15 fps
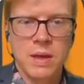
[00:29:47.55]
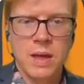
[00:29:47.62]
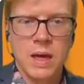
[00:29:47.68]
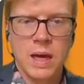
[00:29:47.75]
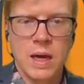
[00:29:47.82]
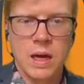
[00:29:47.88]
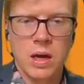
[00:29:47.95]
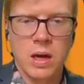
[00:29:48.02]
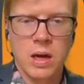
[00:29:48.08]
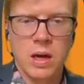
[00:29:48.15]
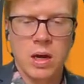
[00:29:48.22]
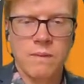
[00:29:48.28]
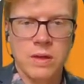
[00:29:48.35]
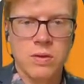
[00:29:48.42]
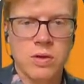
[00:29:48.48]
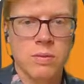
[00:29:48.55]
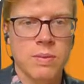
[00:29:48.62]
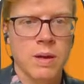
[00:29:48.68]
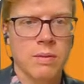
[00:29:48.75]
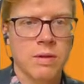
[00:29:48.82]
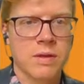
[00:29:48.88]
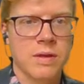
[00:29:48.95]
Hopefully you should be able
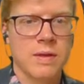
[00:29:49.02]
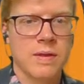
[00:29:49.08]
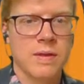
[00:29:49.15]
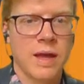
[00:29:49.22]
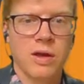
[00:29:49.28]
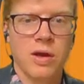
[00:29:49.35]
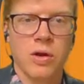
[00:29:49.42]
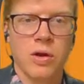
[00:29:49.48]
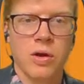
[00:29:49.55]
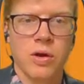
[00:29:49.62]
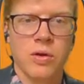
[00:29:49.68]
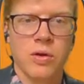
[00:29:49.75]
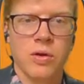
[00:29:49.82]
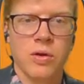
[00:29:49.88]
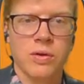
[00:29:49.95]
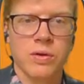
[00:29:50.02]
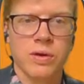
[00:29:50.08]
to see that code now.